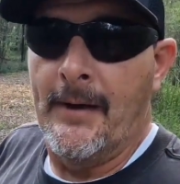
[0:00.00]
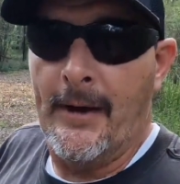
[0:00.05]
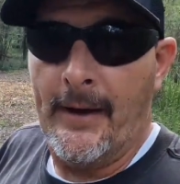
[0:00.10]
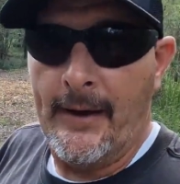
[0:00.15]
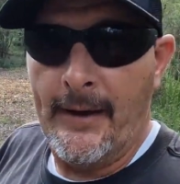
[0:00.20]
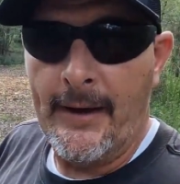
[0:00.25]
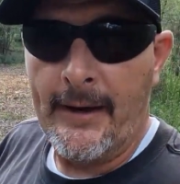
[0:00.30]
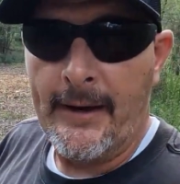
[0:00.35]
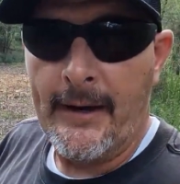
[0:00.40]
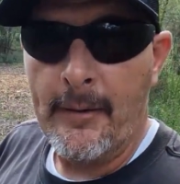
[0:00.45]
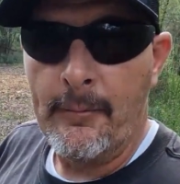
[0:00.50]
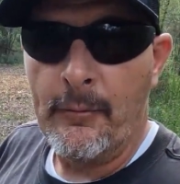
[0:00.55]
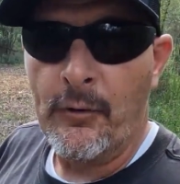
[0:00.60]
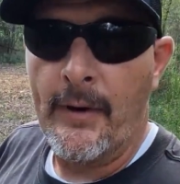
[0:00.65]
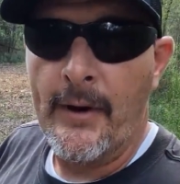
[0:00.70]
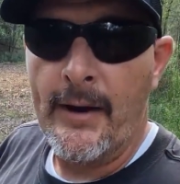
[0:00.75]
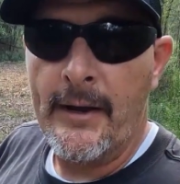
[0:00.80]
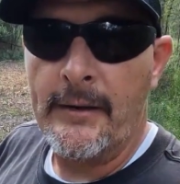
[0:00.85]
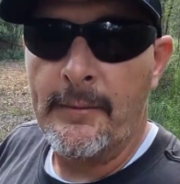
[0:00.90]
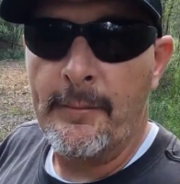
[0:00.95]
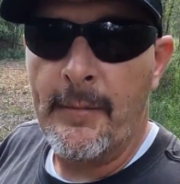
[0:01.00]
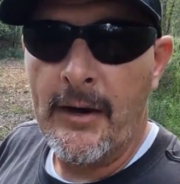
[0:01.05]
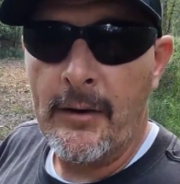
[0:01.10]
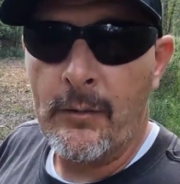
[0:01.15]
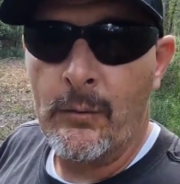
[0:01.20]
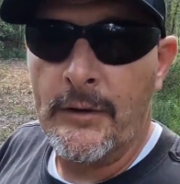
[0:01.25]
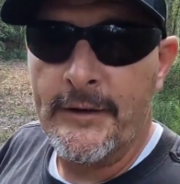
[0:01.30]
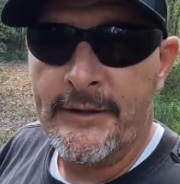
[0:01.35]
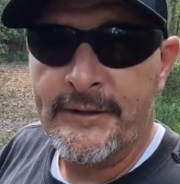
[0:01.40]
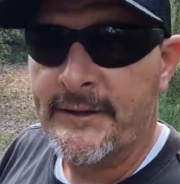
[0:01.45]
And they come around
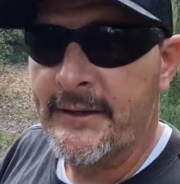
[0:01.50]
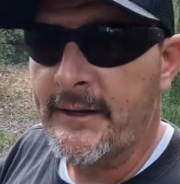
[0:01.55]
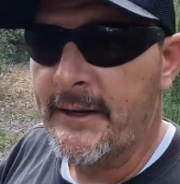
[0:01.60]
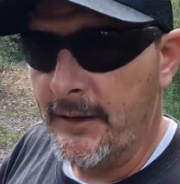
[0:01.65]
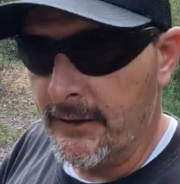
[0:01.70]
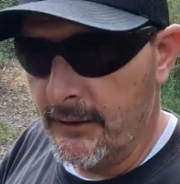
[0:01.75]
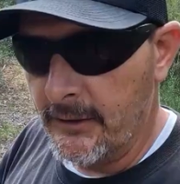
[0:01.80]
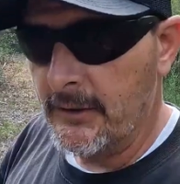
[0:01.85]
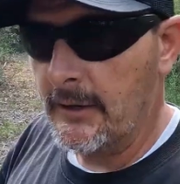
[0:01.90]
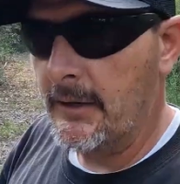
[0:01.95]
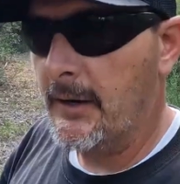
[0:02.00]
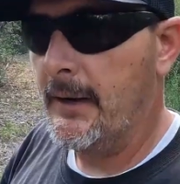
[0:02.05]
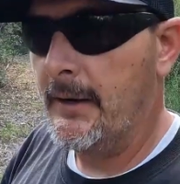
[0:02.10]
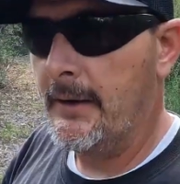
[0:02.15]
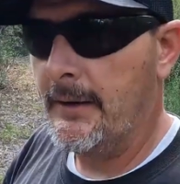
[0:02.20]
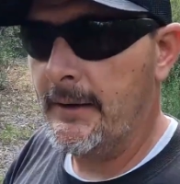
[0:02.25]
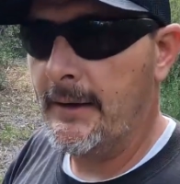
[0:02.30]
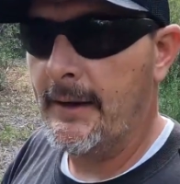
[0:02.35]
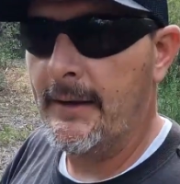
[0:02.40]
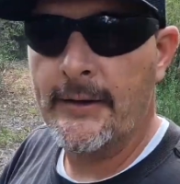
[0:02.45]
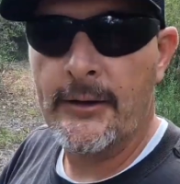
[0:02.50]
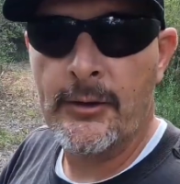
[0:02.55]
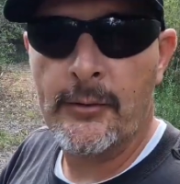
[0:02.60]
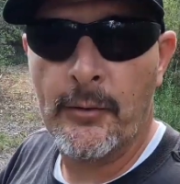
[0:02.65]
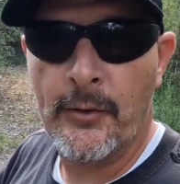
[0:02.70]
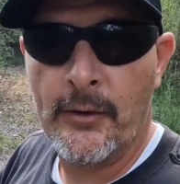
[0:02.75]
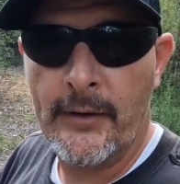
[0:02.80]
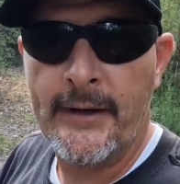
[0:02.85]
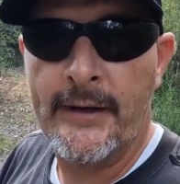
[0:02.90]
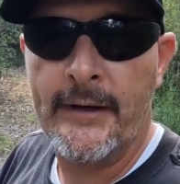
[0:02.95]
about once a year, and they're
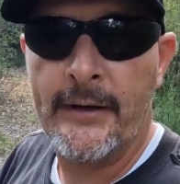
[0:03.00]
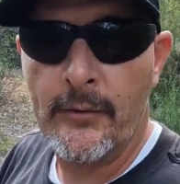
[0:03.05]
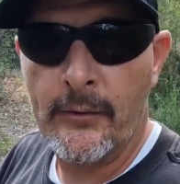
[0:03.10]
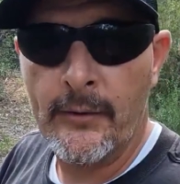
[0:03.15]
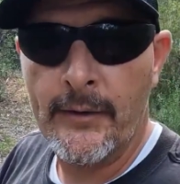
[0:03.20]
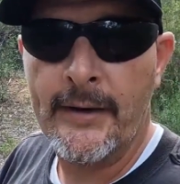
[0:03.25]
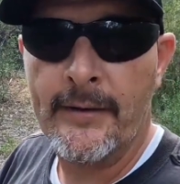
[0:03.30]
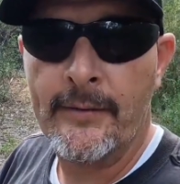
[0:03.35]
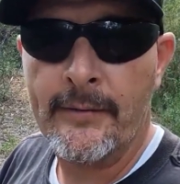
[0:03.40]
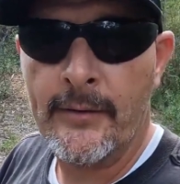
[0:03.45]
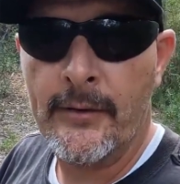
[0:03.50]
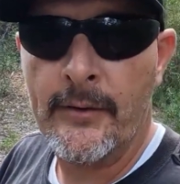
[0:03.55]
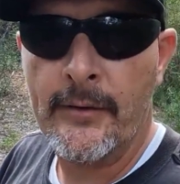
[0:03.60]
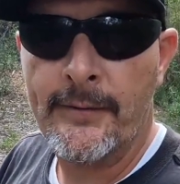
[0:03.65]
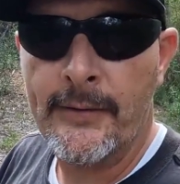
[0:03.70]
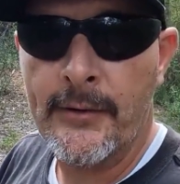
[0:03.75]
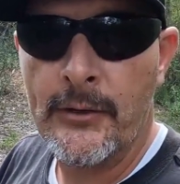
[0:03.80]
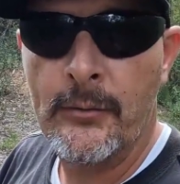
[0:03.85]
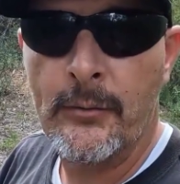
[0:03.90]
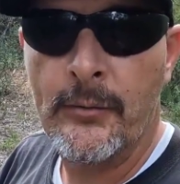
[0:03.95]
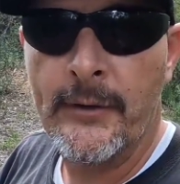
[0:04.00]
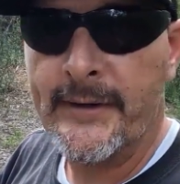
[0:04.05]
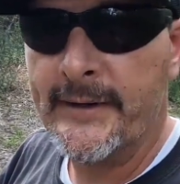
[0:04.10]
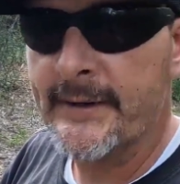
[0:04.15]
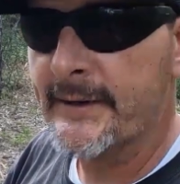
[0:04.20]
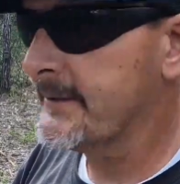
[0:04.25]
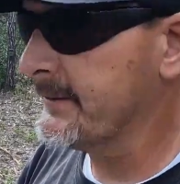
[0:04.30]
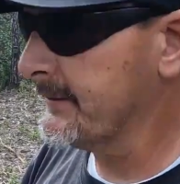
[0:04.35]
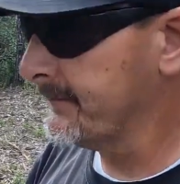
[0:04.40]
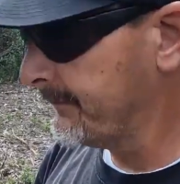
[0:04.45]
pretty annoying for a few
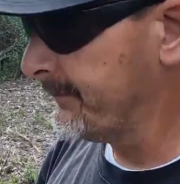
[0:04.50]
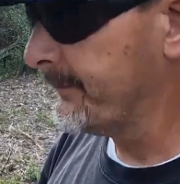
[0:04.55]
weeks.